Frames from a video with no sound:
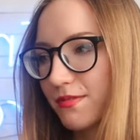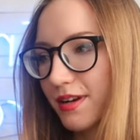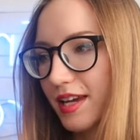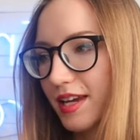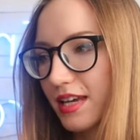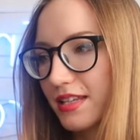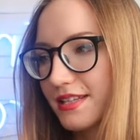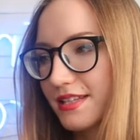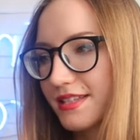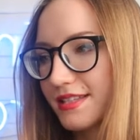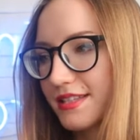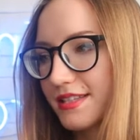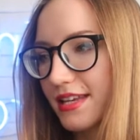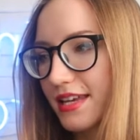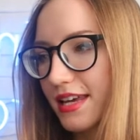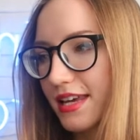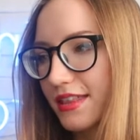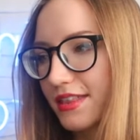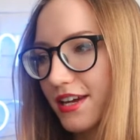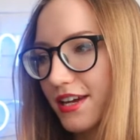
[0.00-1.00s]
we can
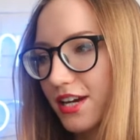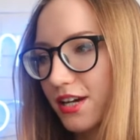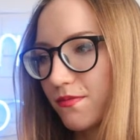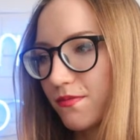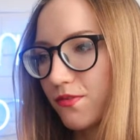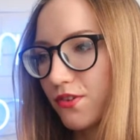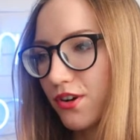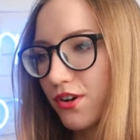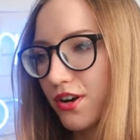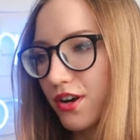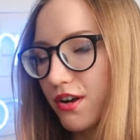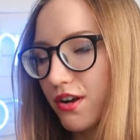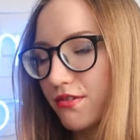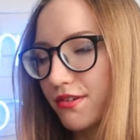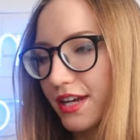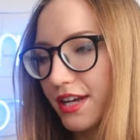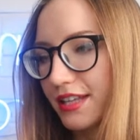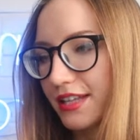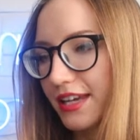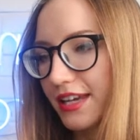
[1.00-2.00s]
see there were
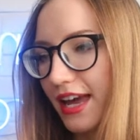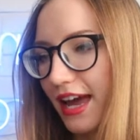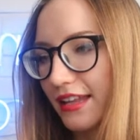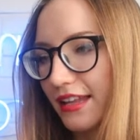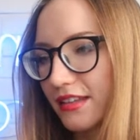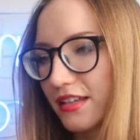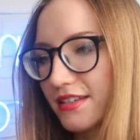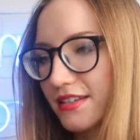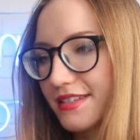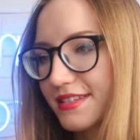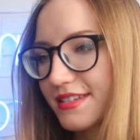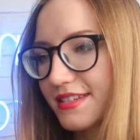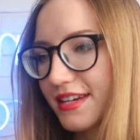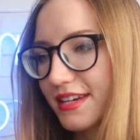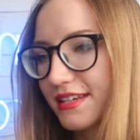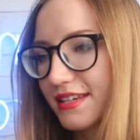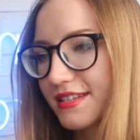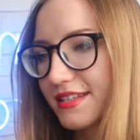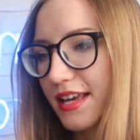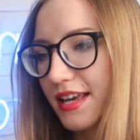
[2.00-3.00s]
green
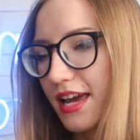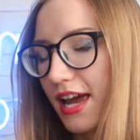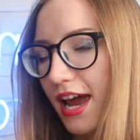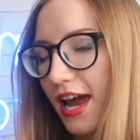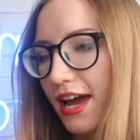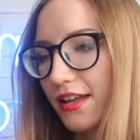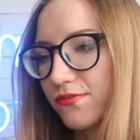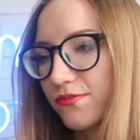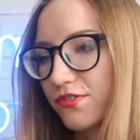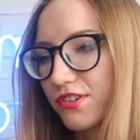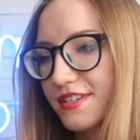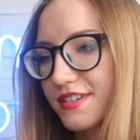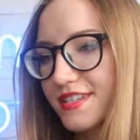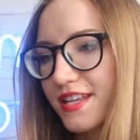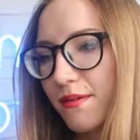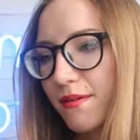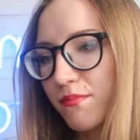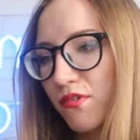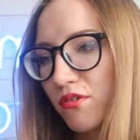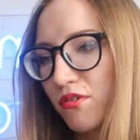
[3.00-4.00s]
candlesticks, and for
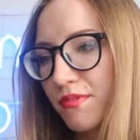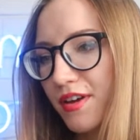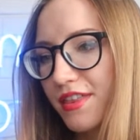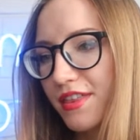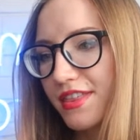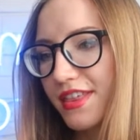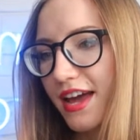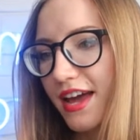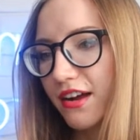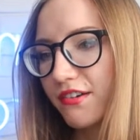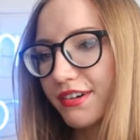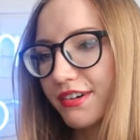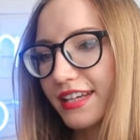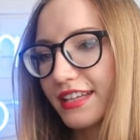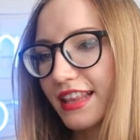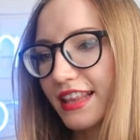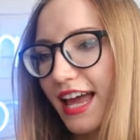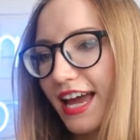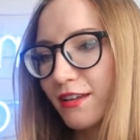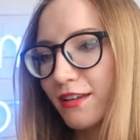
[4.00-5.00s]
some moment the
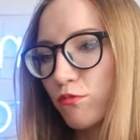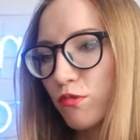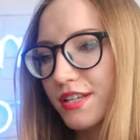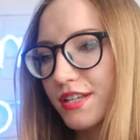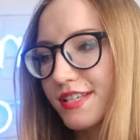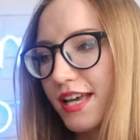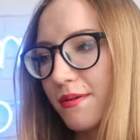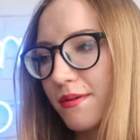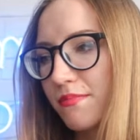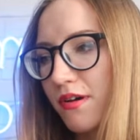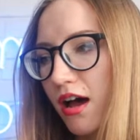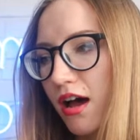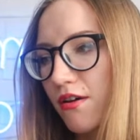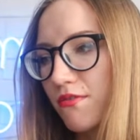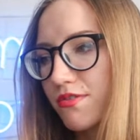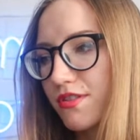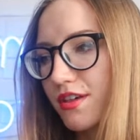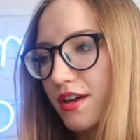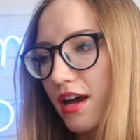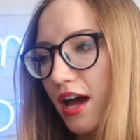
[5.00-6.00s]
green line was
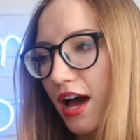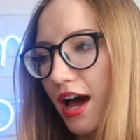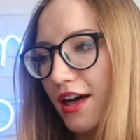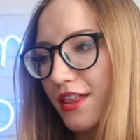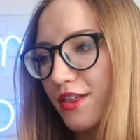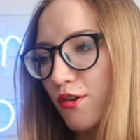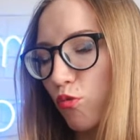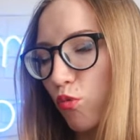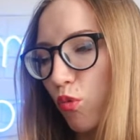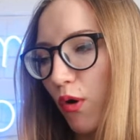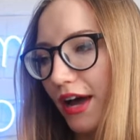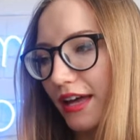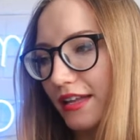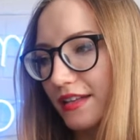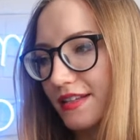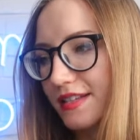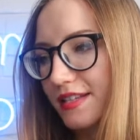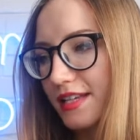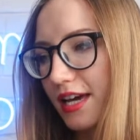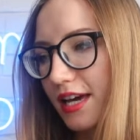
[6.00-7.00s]
above the other
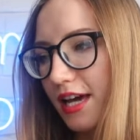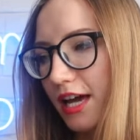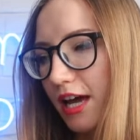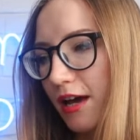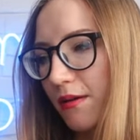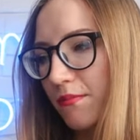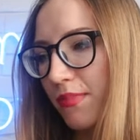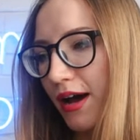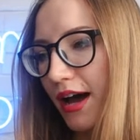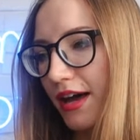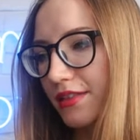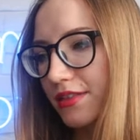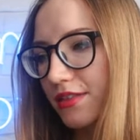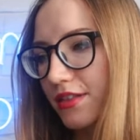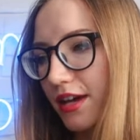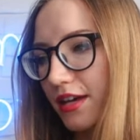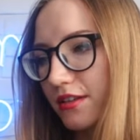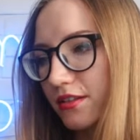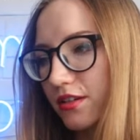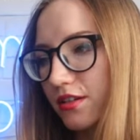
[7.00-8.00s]
ones, but
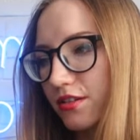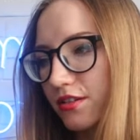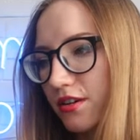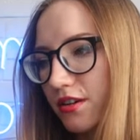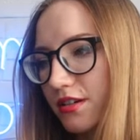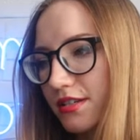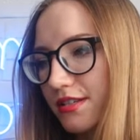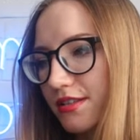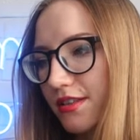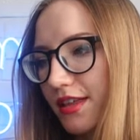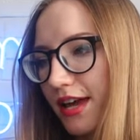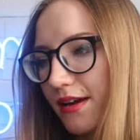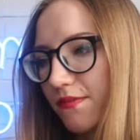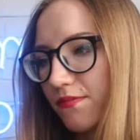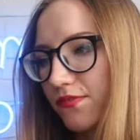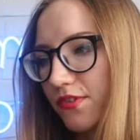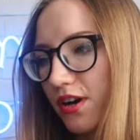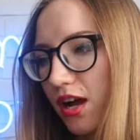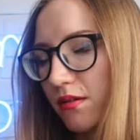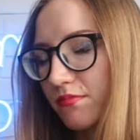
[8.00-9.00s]
then crossed them
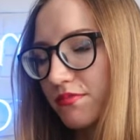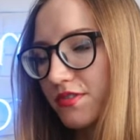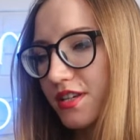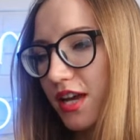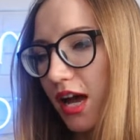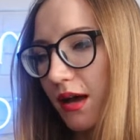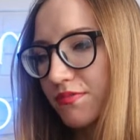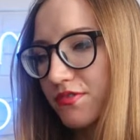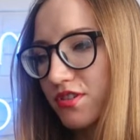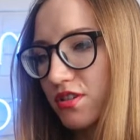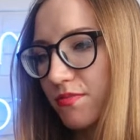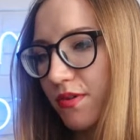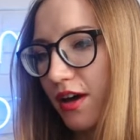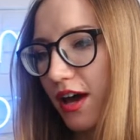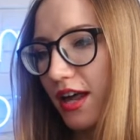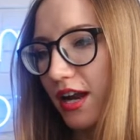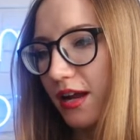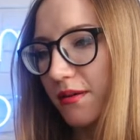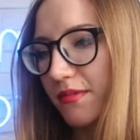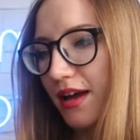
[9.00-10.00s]
from top to
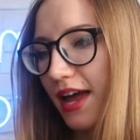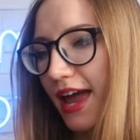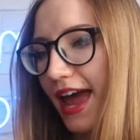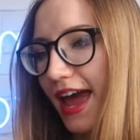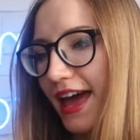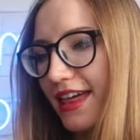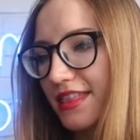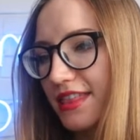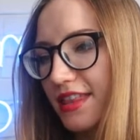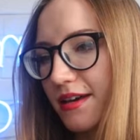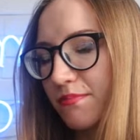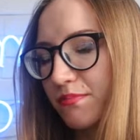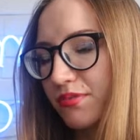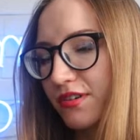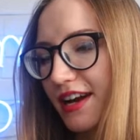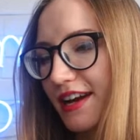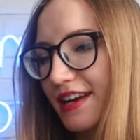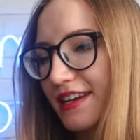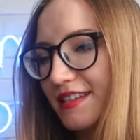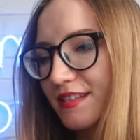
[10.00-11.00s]
bottom and the
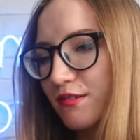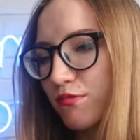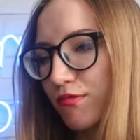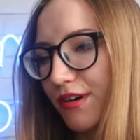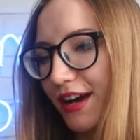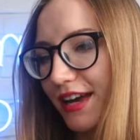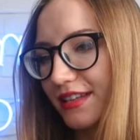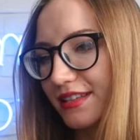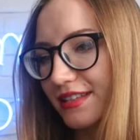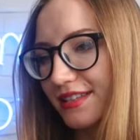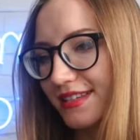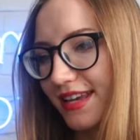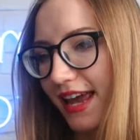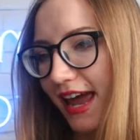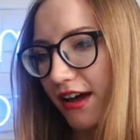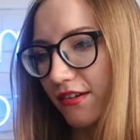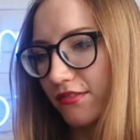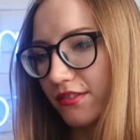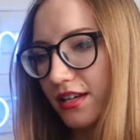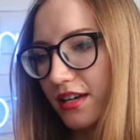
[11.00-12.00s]
price went
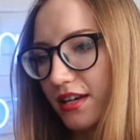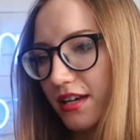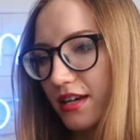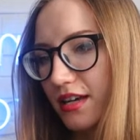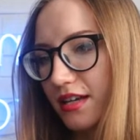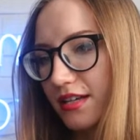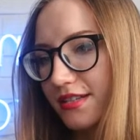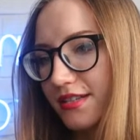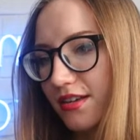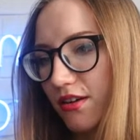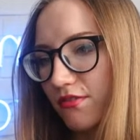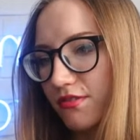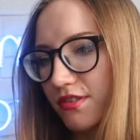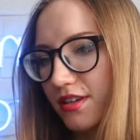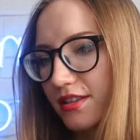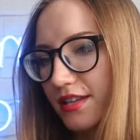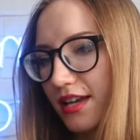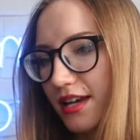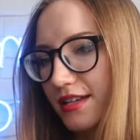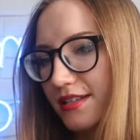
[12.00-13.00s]
down. So the
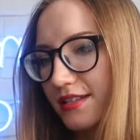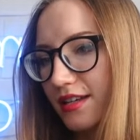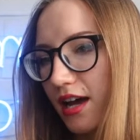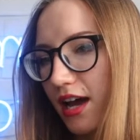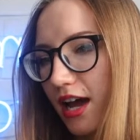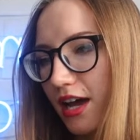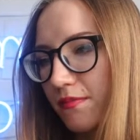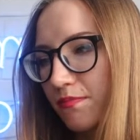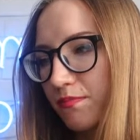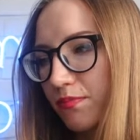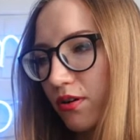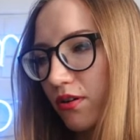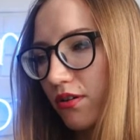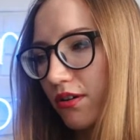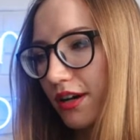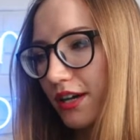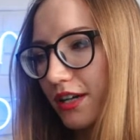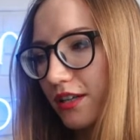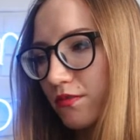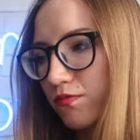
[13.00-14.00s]
next high
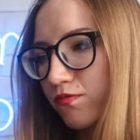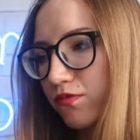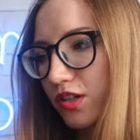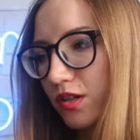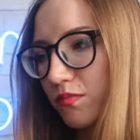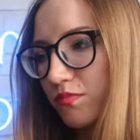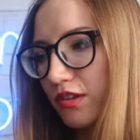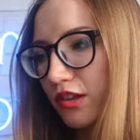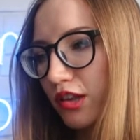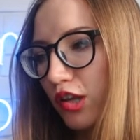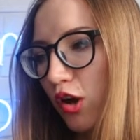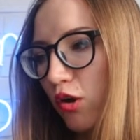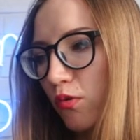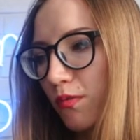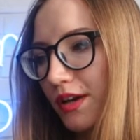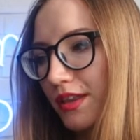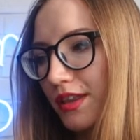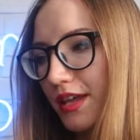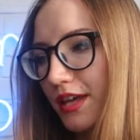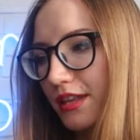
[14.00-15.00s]
point formed
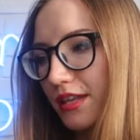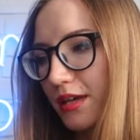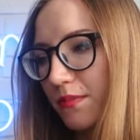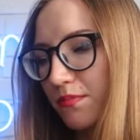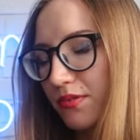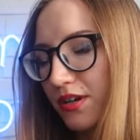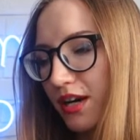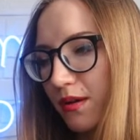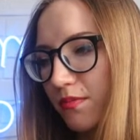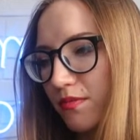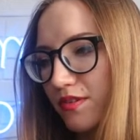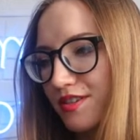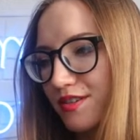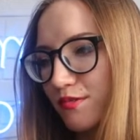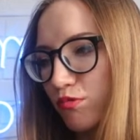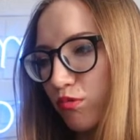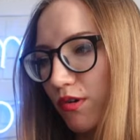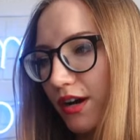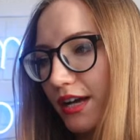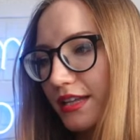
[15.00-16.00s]
lower than the
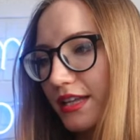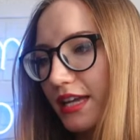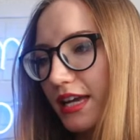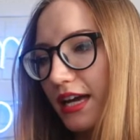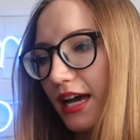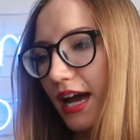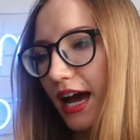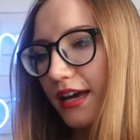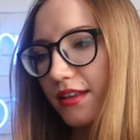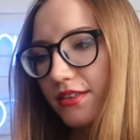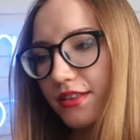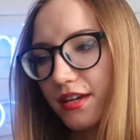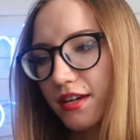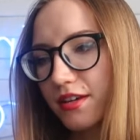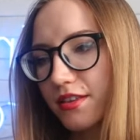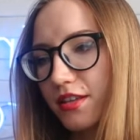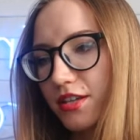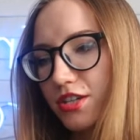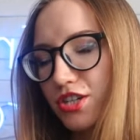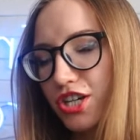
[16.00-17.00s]
previous one. I
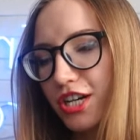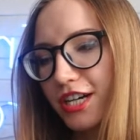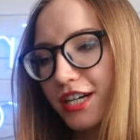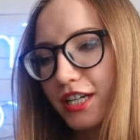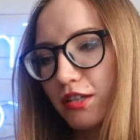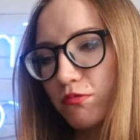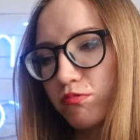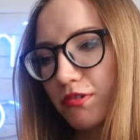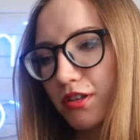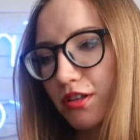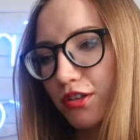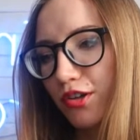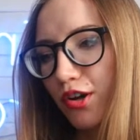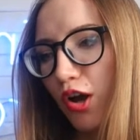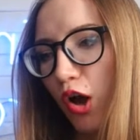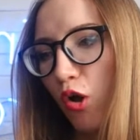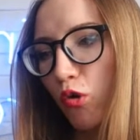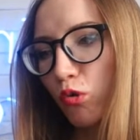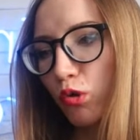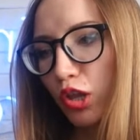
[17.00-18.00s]
think the chart will
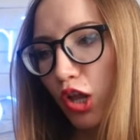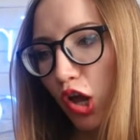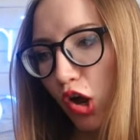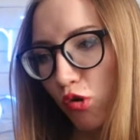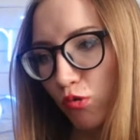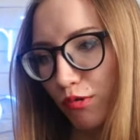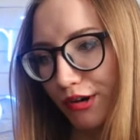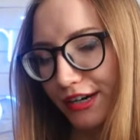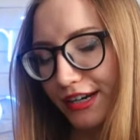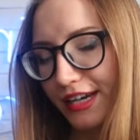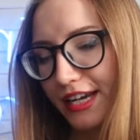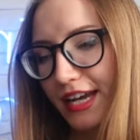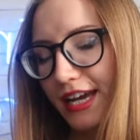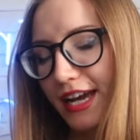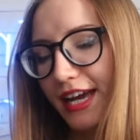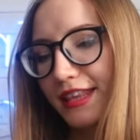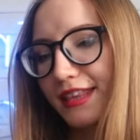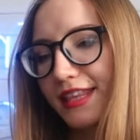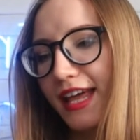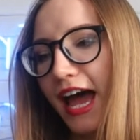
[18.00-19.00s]
go lower
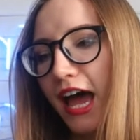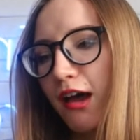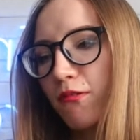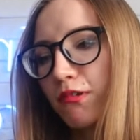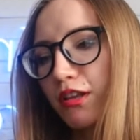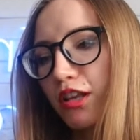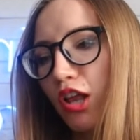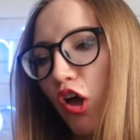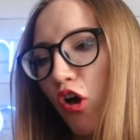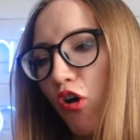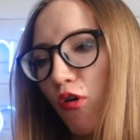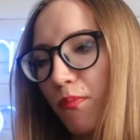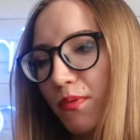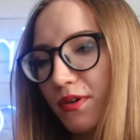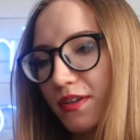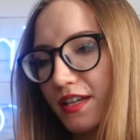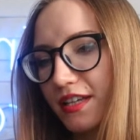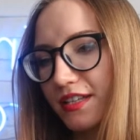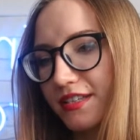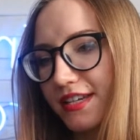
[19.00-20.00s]
and I will
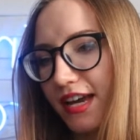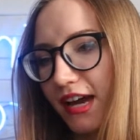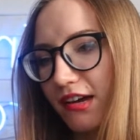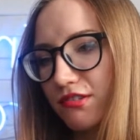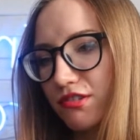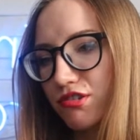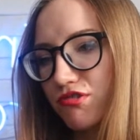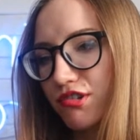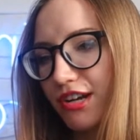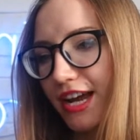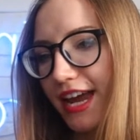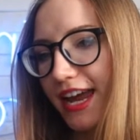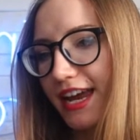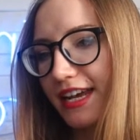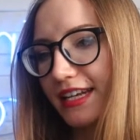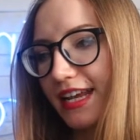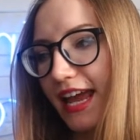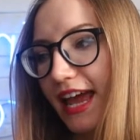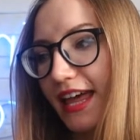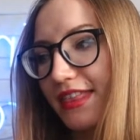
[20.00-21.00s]
open a down
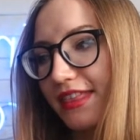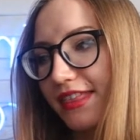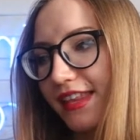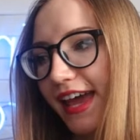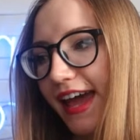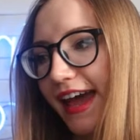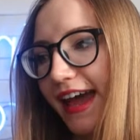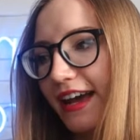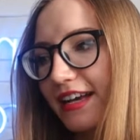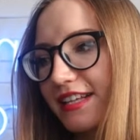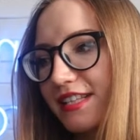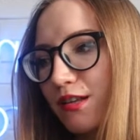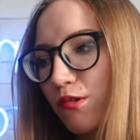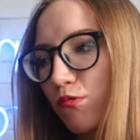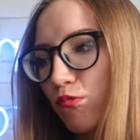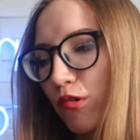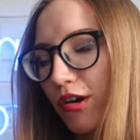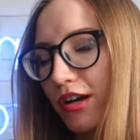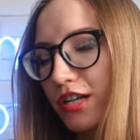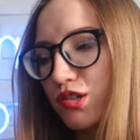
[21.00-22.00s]
trade and next
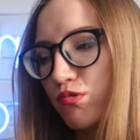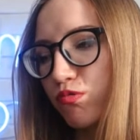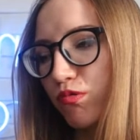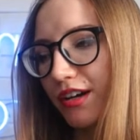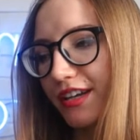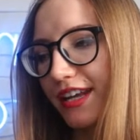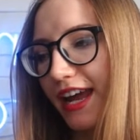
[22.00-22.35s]
watch what